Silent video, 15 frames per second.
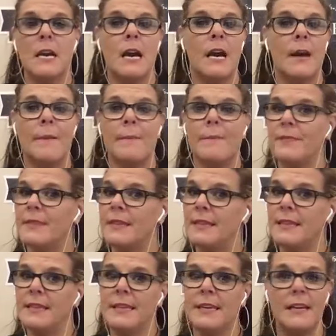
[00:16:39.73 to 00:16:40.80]
um,
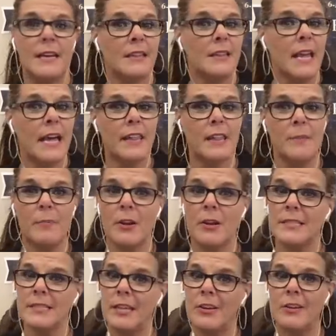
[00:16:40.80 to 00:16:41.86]
the, a lot of the
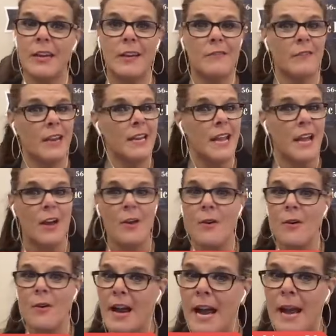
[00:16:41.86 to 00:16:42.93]
perks that you're getting right
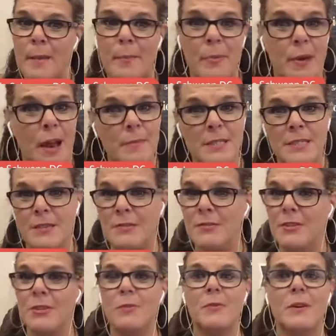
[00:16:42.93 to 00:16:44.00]
now, I promise you,
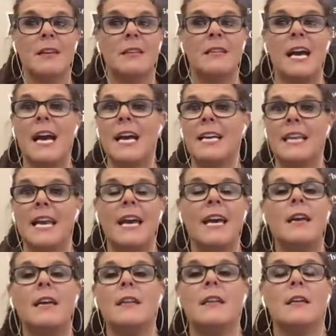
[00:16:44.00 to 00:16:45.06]
you will not
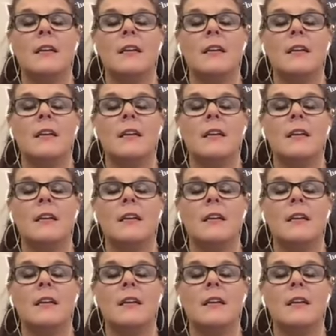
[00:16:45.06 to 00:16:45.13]
get.